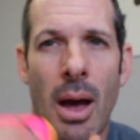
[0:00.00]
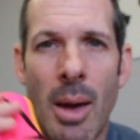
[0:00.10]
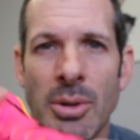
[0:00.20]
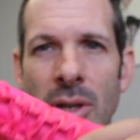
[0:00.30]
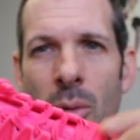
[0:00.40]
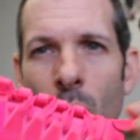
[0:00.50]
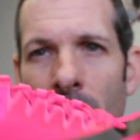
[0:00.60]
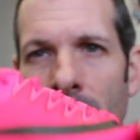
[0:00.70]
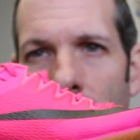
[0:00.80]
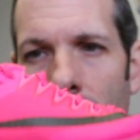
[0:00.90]
option
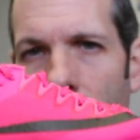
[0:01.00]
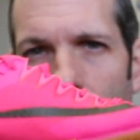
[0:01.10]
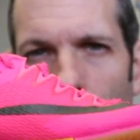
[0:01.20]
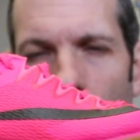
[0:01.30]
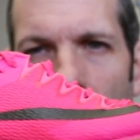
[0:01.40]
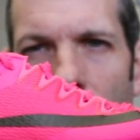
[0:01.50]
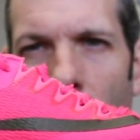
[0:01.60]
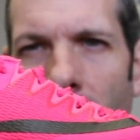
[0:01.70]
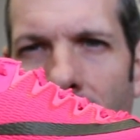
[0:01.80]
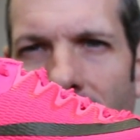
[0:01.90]
with the
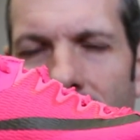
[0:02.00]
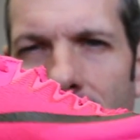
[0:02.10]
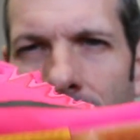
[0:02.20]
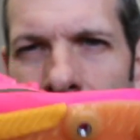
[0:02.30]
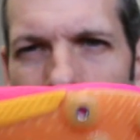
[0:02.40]
Rival S